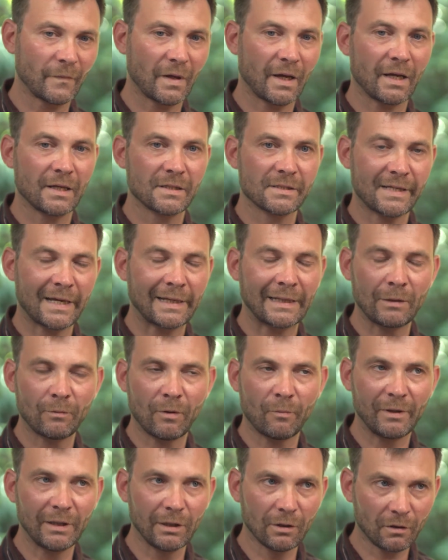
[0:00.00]
and sadly
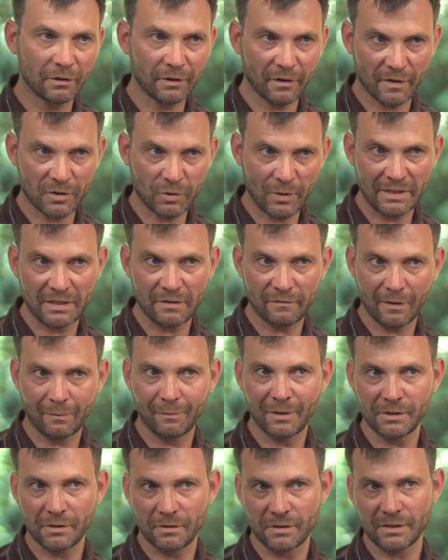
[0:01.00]
when we looked at the 20
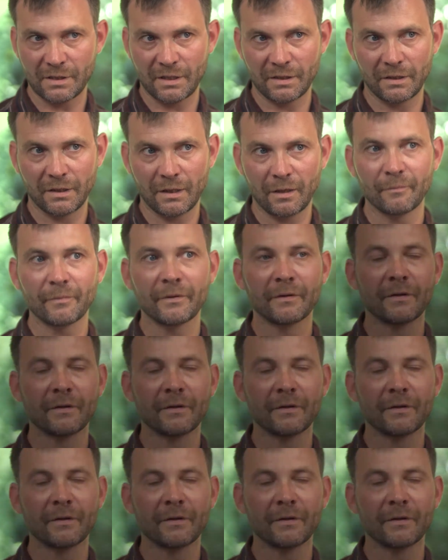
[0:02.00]
families who'd signed up,